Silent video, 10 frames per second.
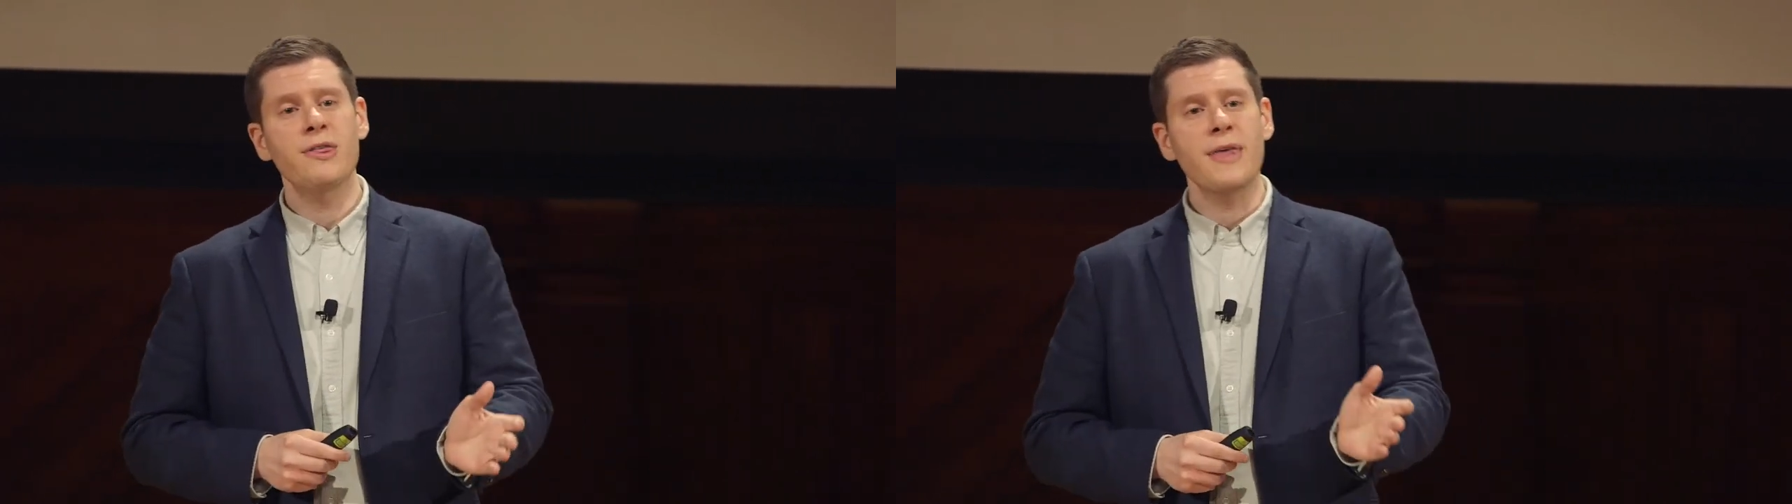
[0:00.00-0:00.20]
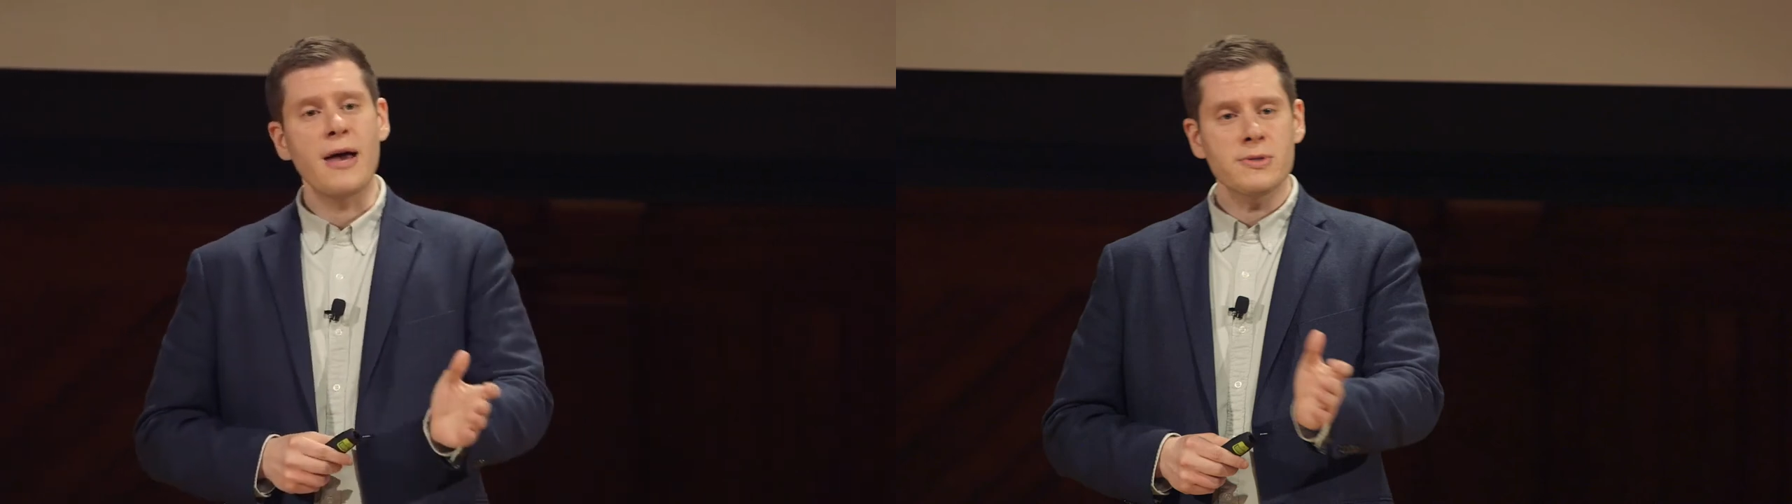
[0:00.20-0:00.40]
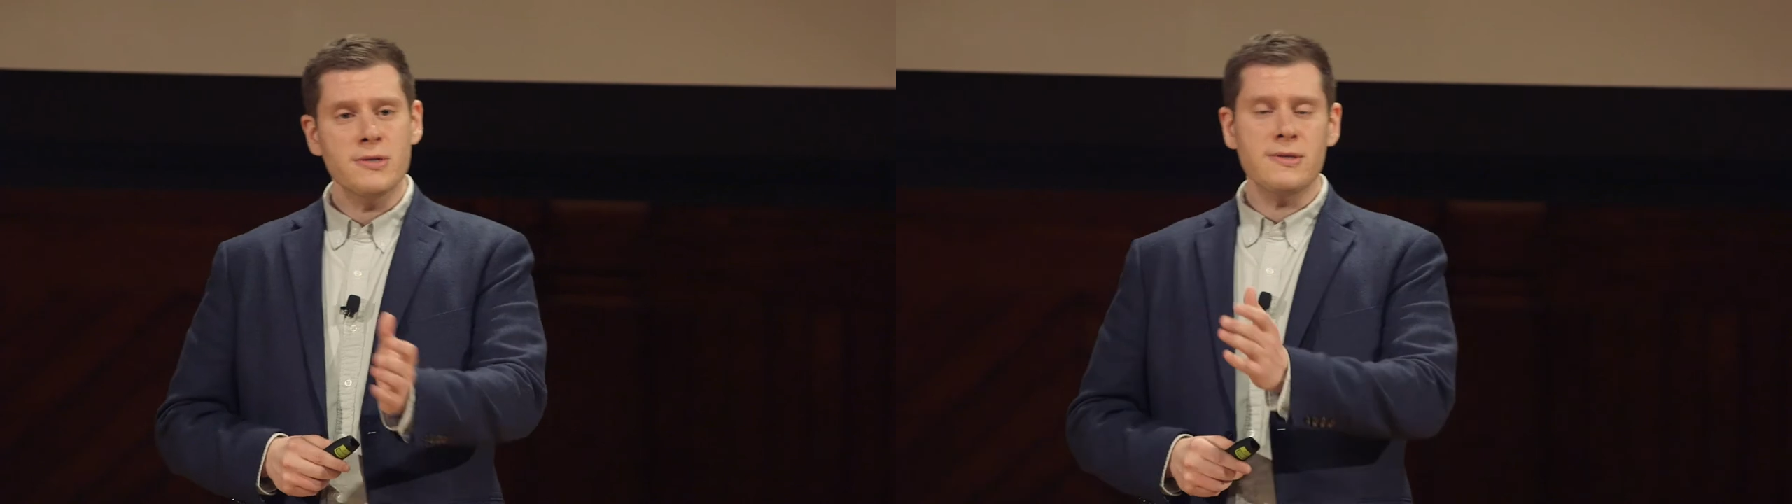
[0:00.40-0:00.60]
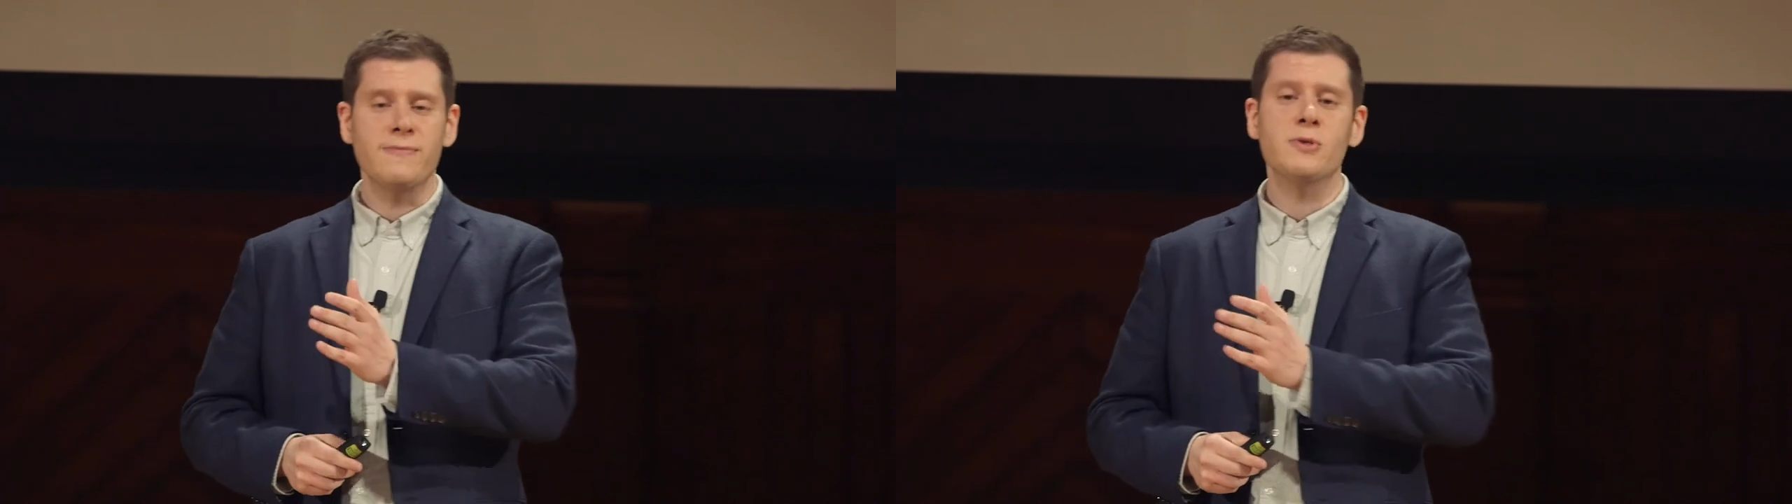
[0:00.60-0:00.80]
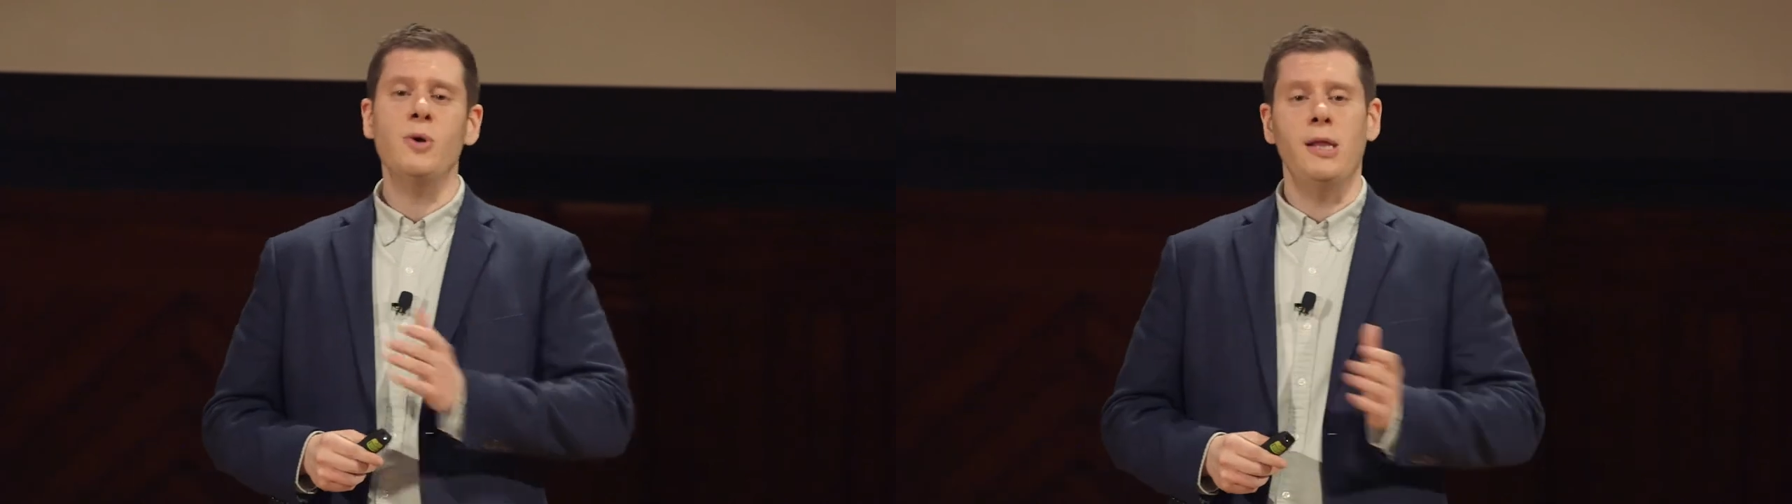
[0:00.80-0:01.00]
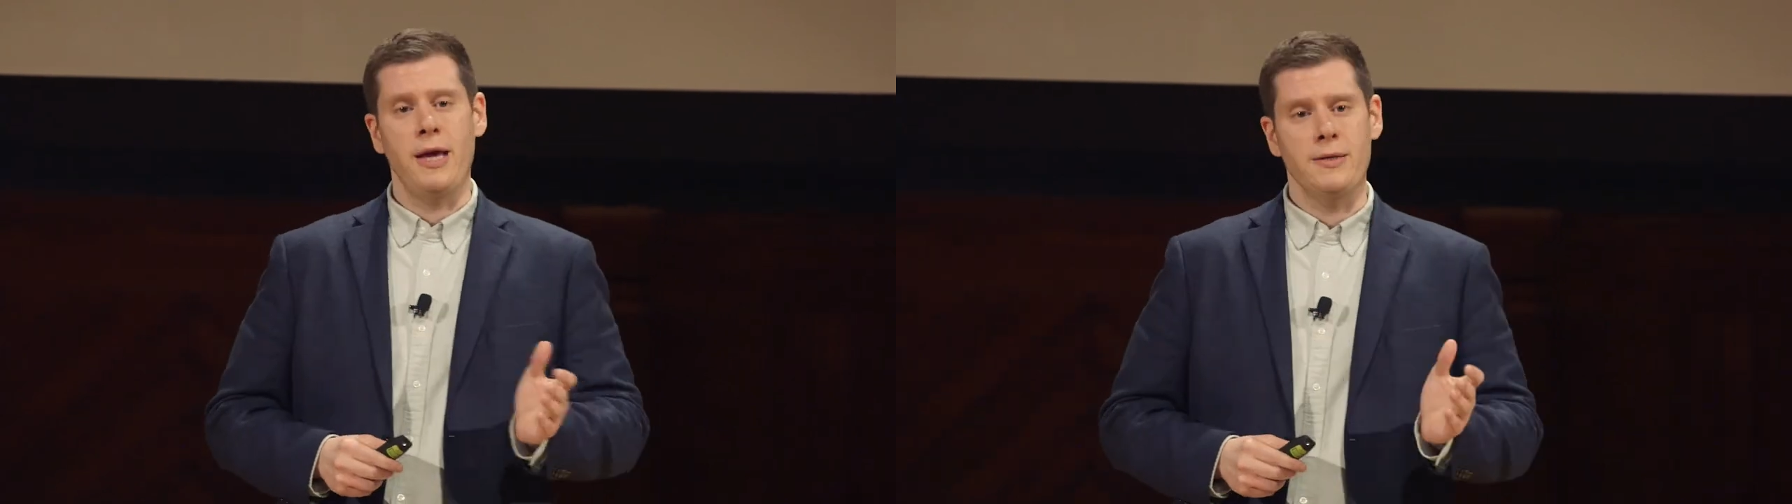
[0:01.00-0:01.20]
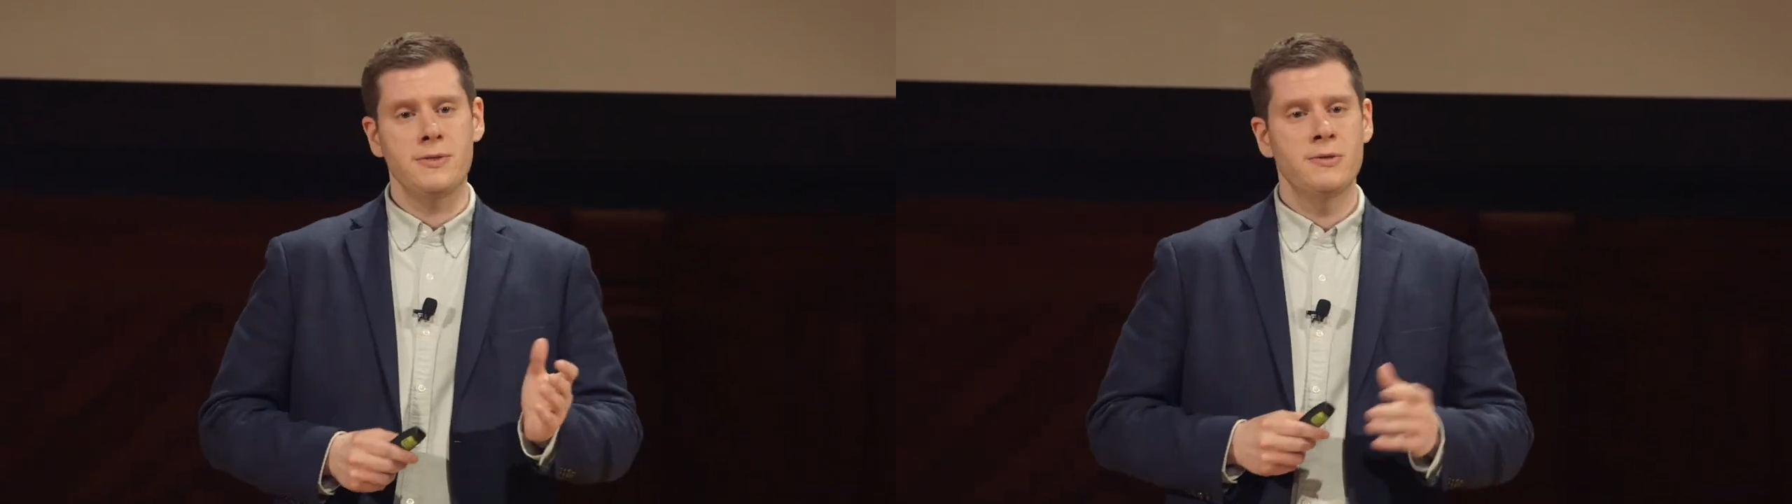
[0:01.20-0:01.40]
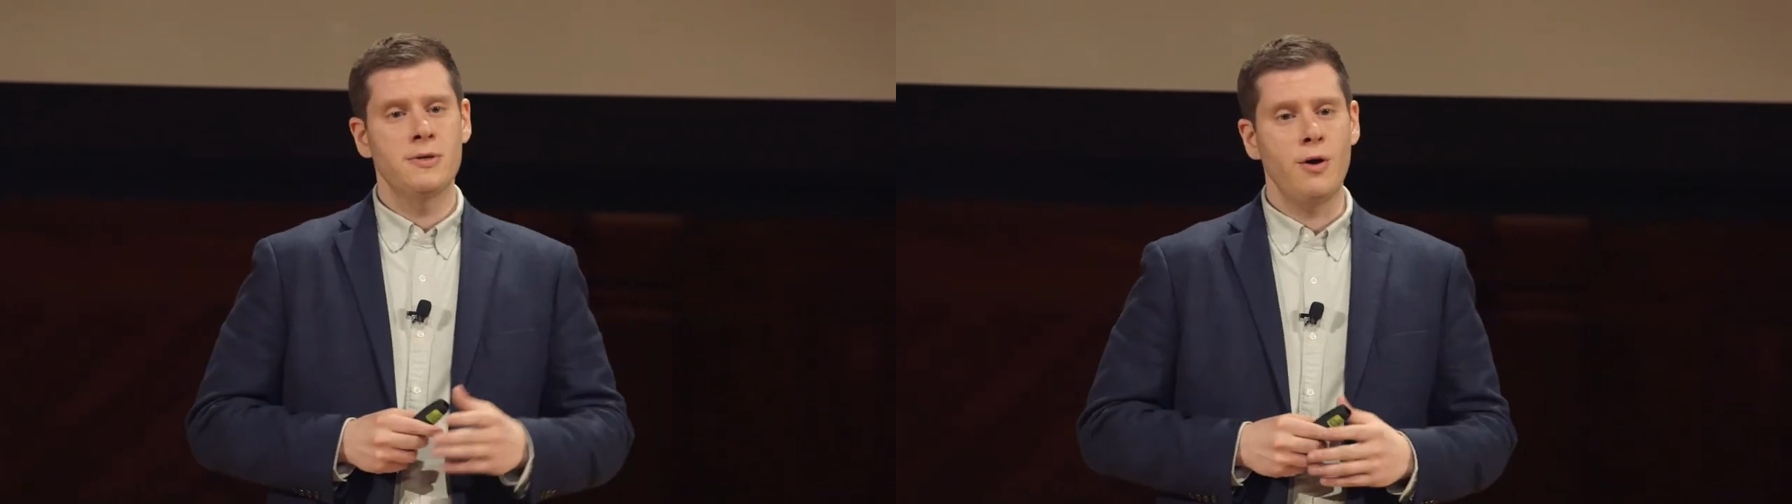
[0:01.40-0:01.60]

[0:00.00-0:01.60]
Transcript: thousands of streetlights